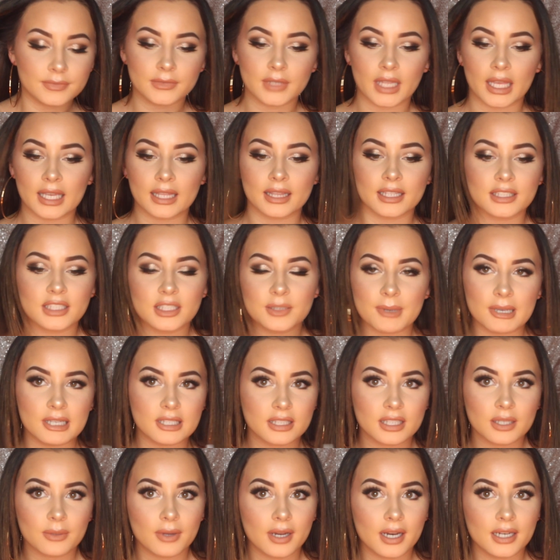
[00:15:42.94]
Like, this is
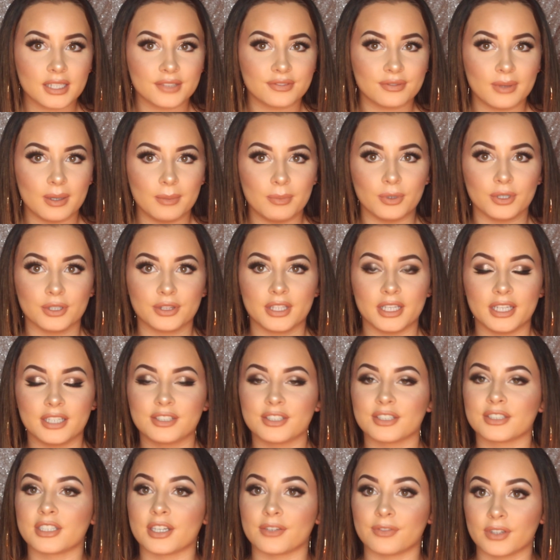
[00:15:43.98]
basically what I did for my birthday,
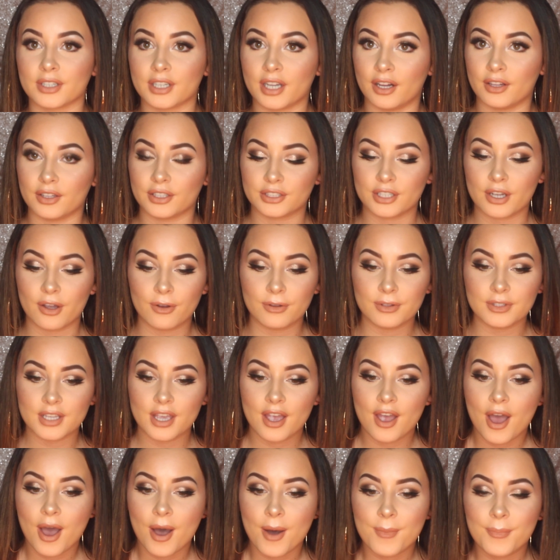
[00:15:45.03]
just different color tones.
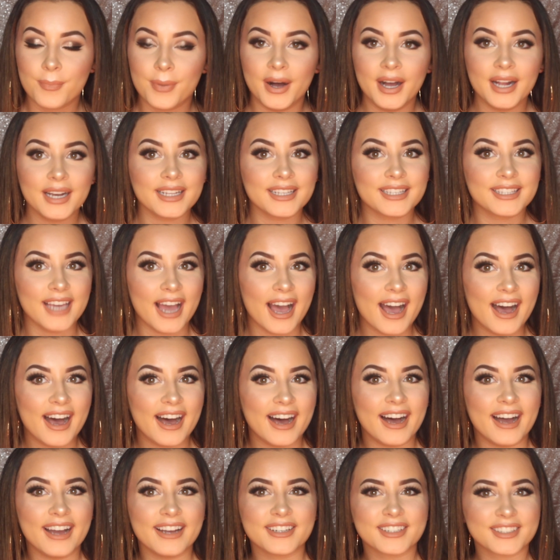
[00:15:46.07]
But
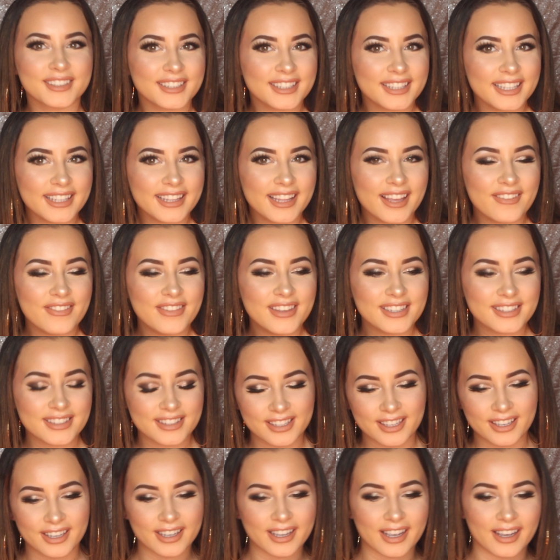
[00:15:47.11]
yeah, I really love this
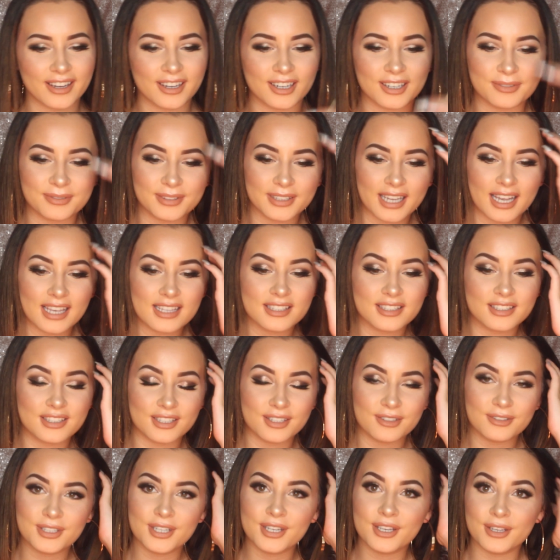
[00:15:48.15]
look. I hope you guys
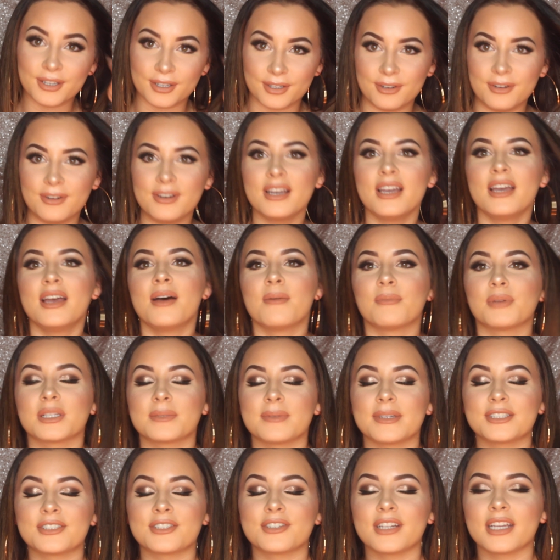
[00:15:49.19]
do too. Please
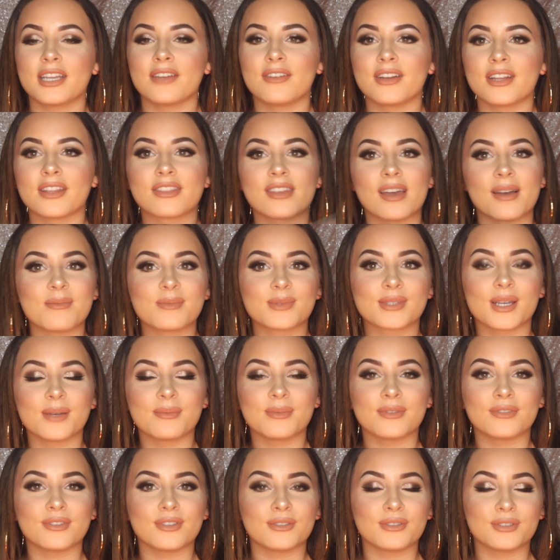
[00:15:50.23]
make sure to give it a thumbs
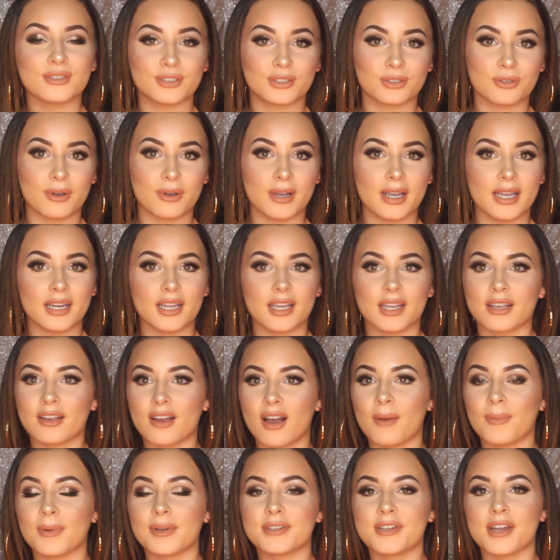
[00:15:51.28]
up if you enjoyed, and
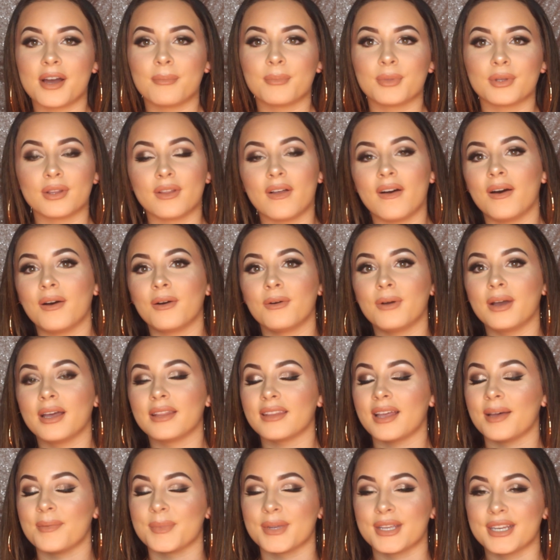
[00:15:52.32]
comment down below and
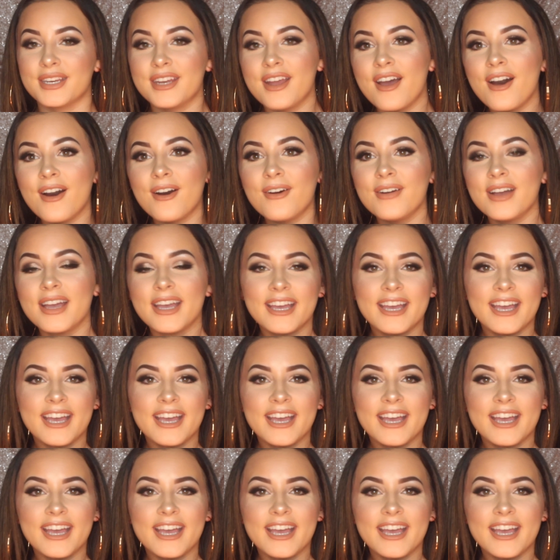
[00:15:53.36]
let me know.